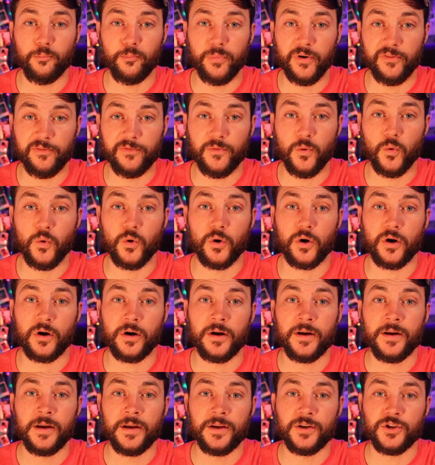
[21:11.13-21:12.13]

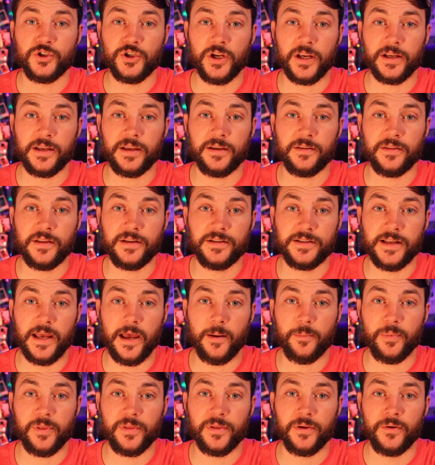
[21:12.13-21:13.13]
before checking the
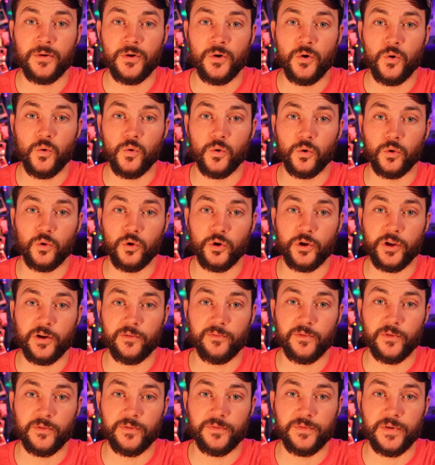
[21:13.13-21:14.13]
depth were
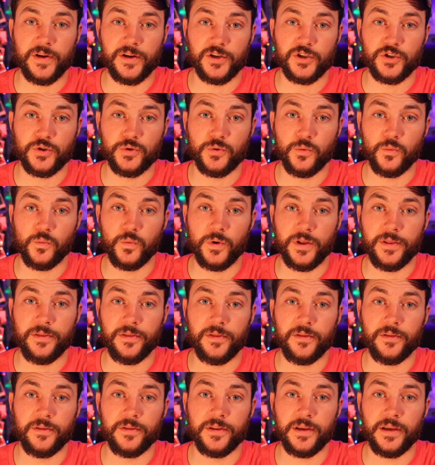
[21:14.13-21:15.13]
looking for fish
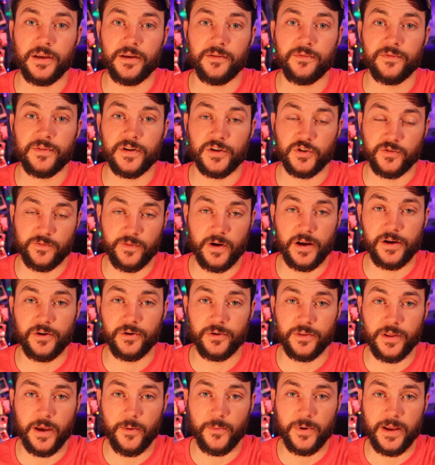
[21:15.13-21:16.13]
with the fish
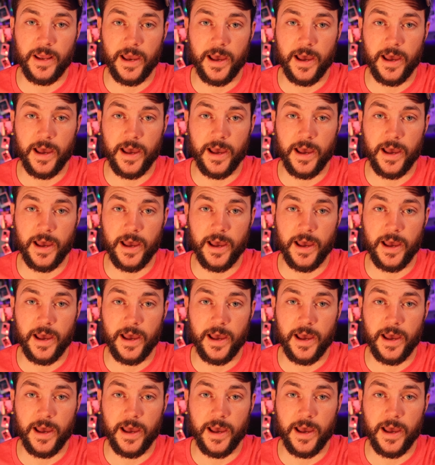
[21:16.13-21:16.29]
finder that we